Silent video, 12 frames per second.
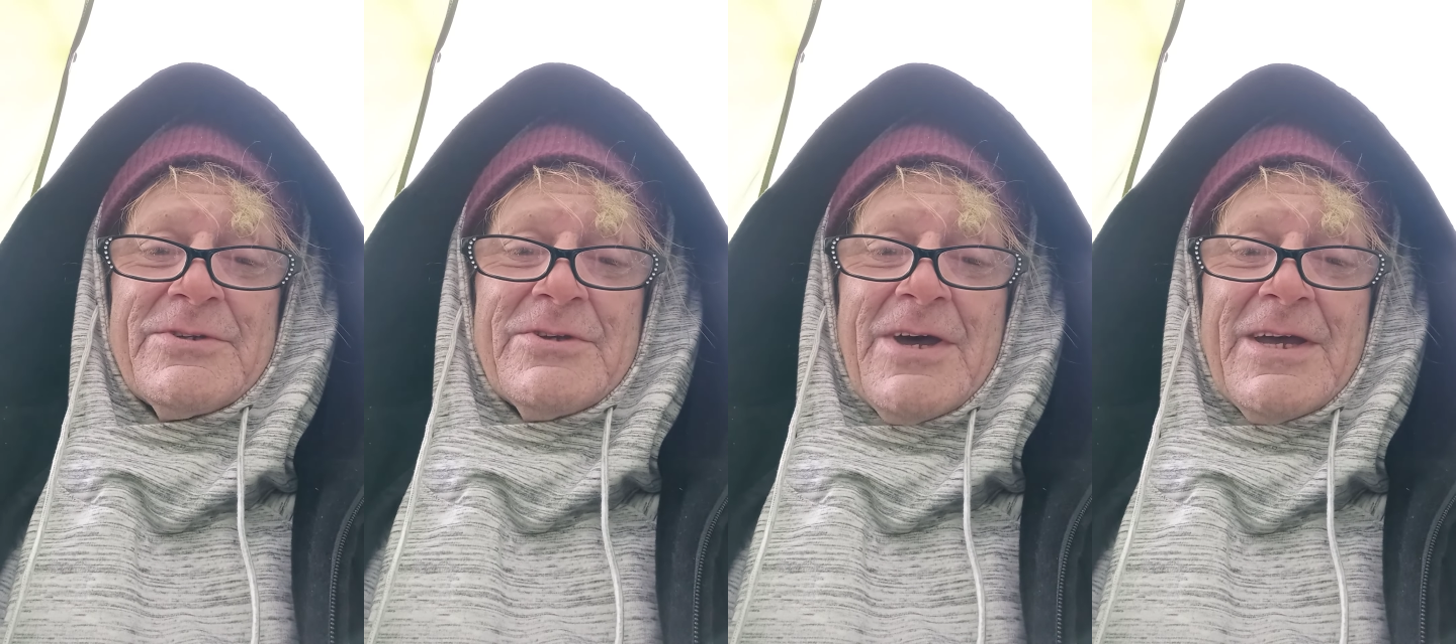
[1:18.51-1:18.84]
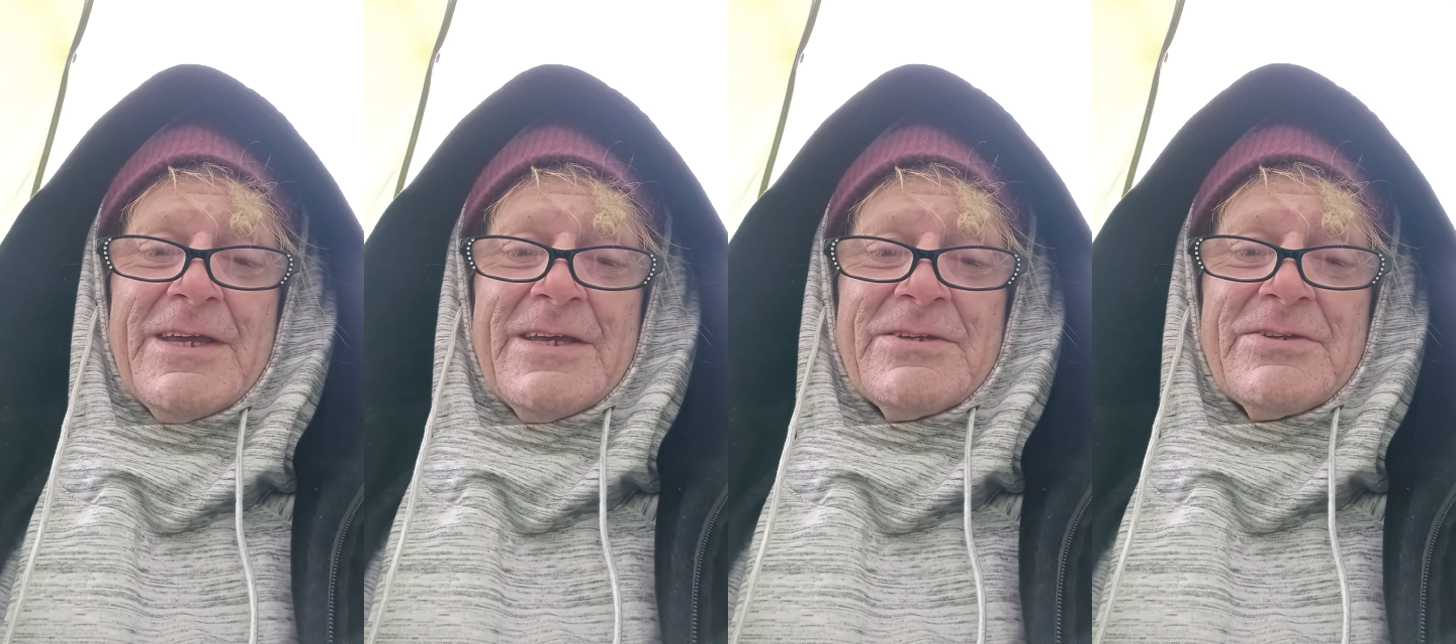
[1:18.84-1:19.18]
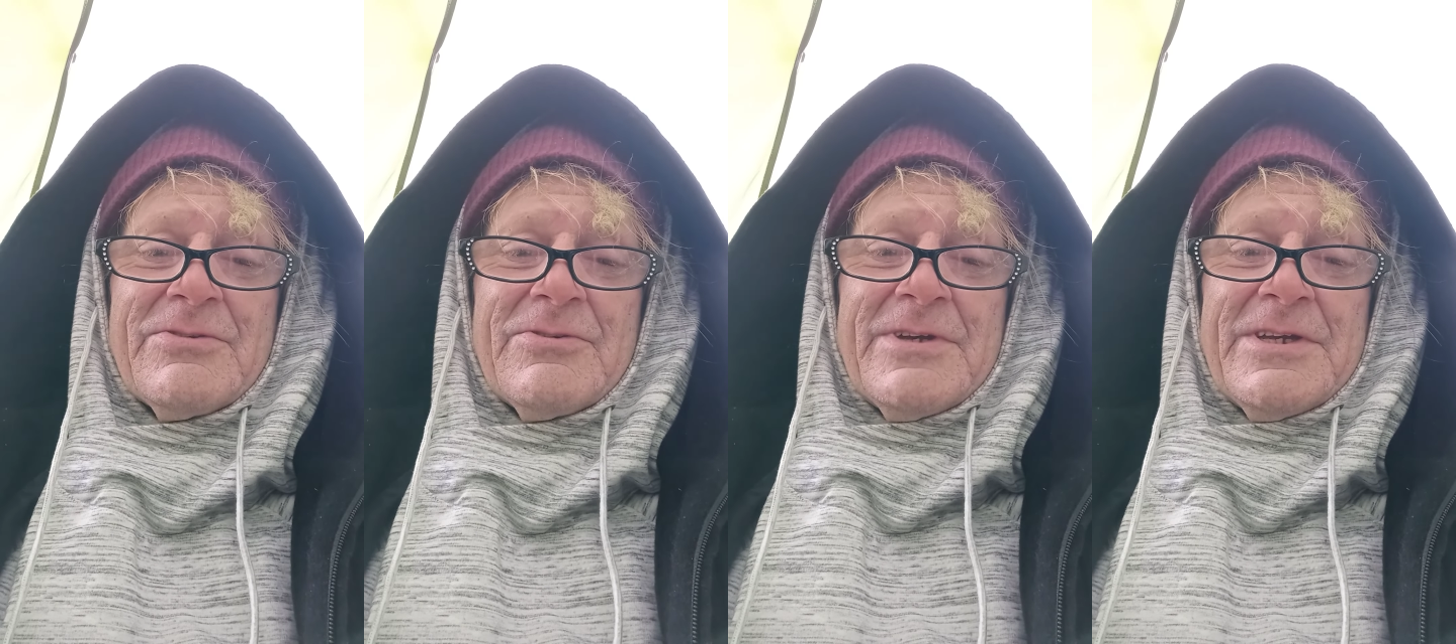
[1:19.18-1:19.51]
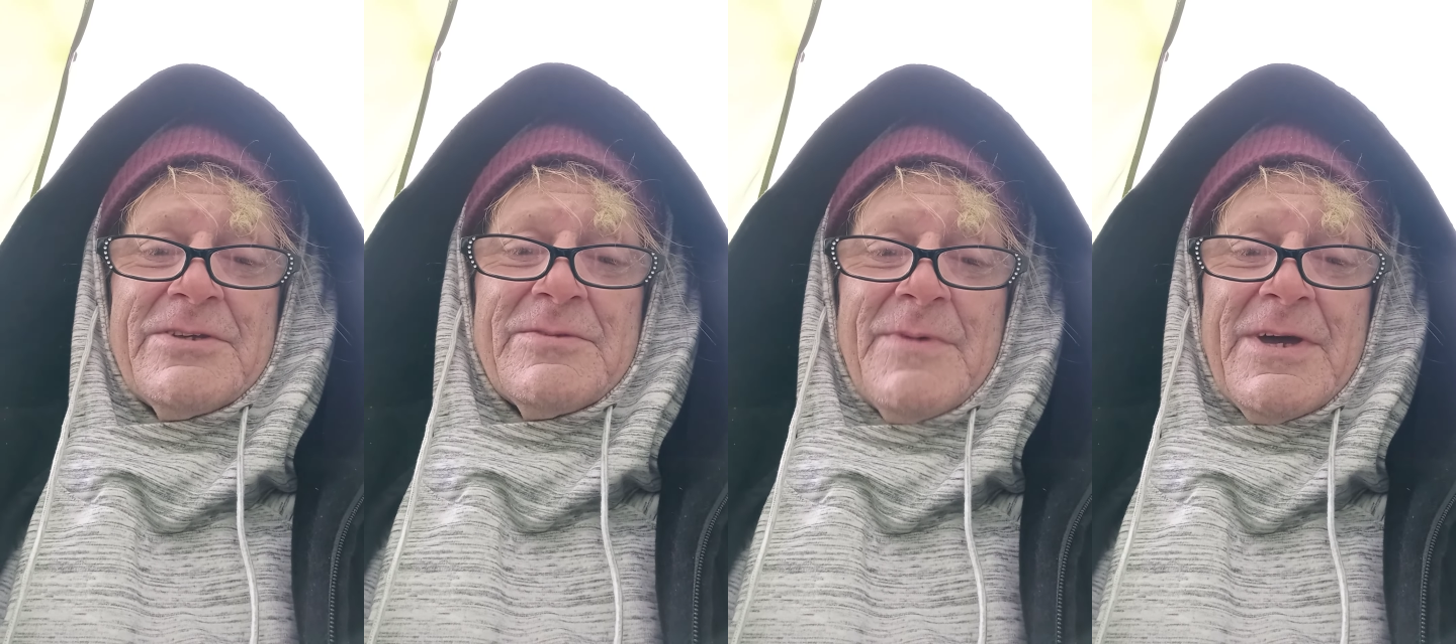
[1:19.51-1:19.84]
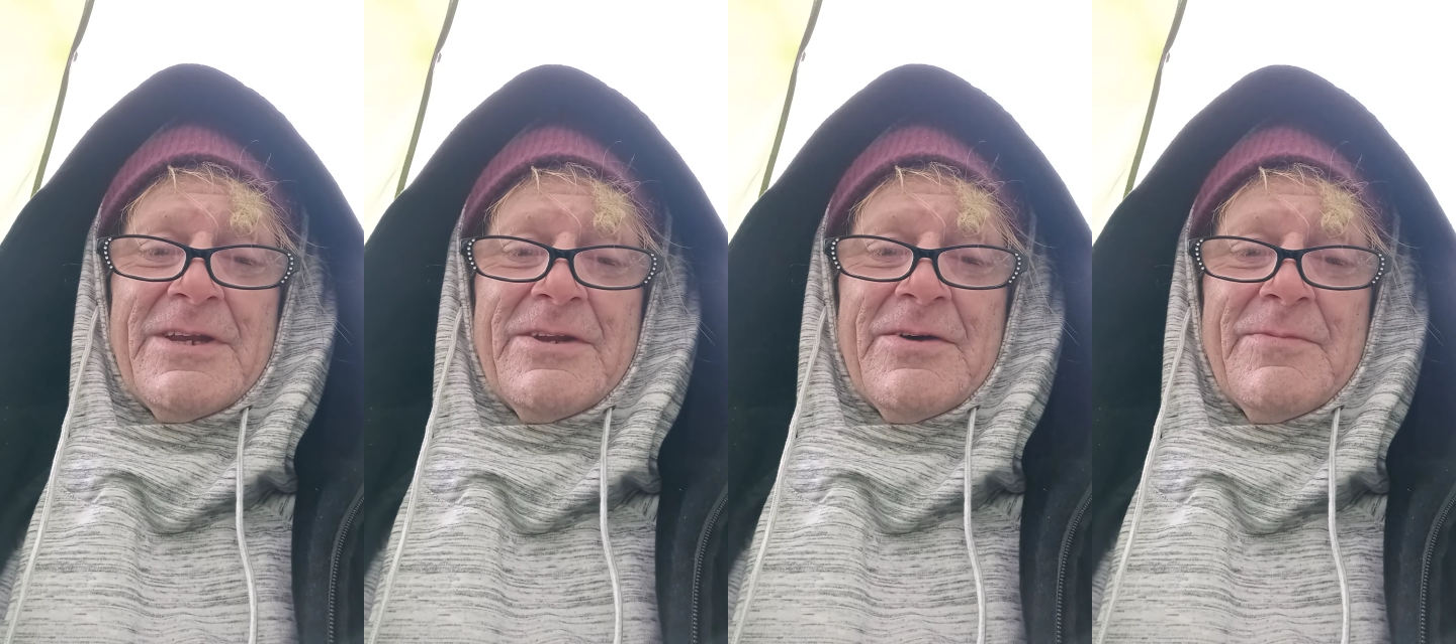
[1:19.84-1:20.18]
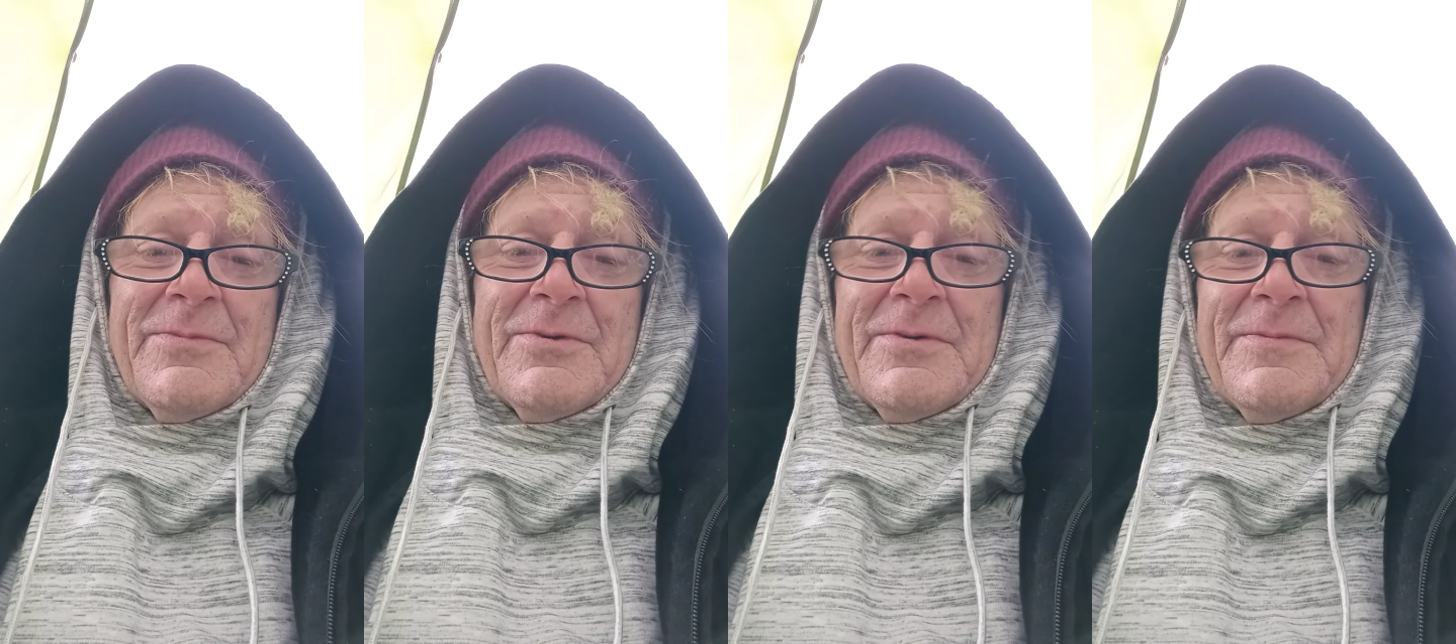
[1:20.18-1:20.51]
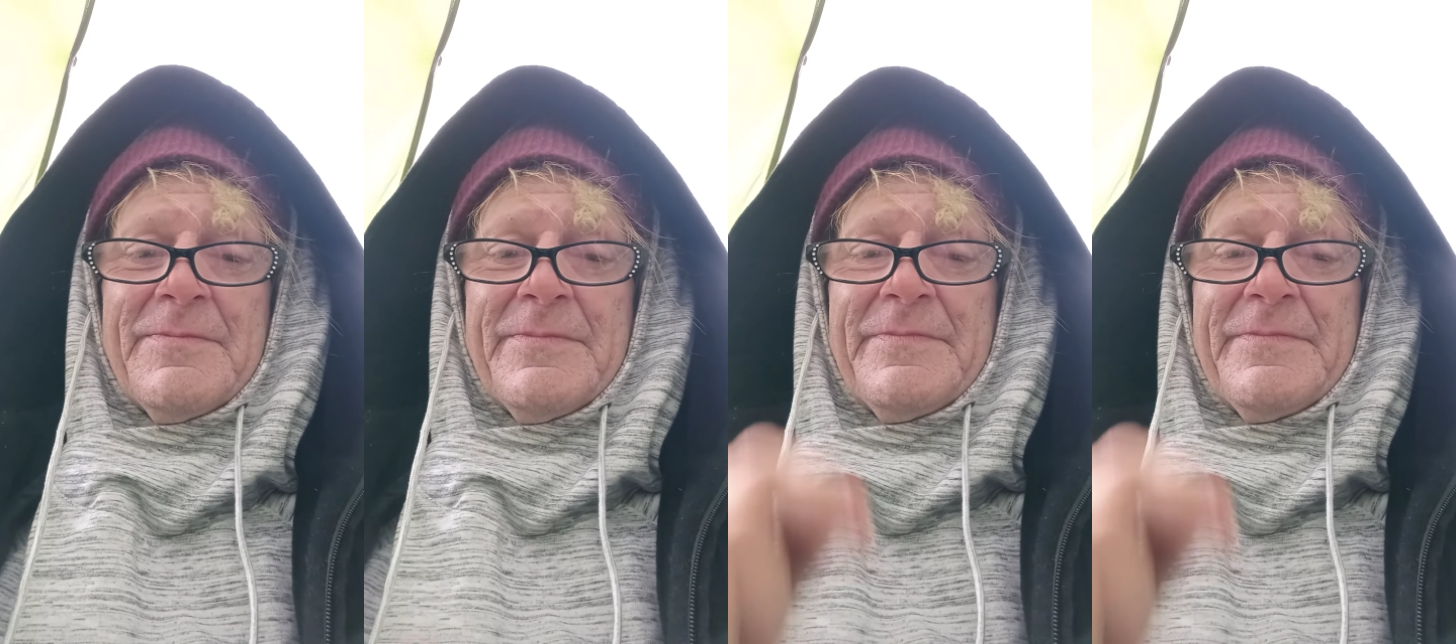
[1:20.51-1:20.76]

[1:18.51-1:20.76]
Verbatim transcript: so I guess three is my number.